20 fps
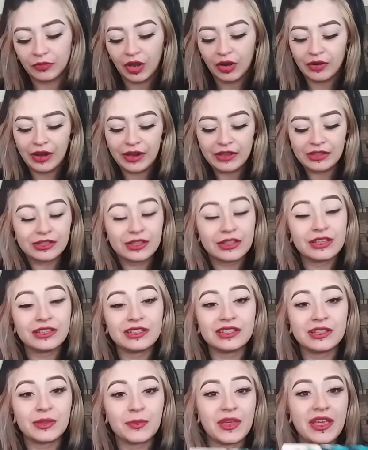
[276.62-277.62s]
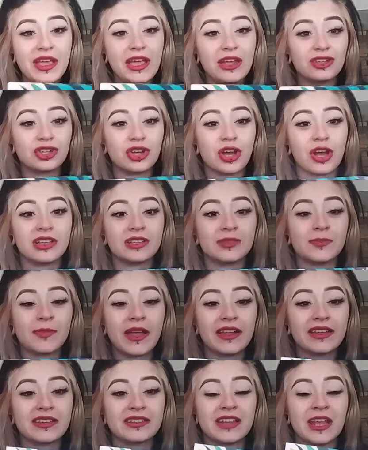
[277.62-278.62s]
Alright, so this is the BH
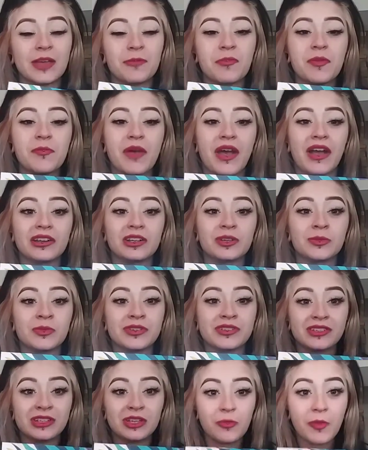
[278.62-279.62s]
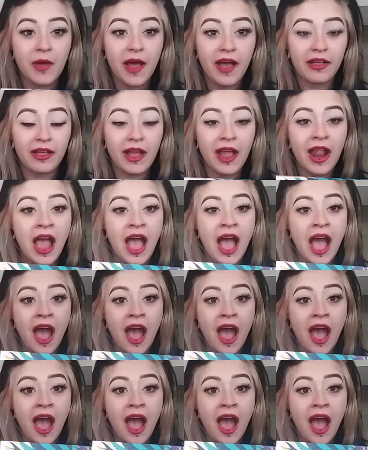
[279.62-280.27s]
Cosmetics Take Me Back to Brazil palette.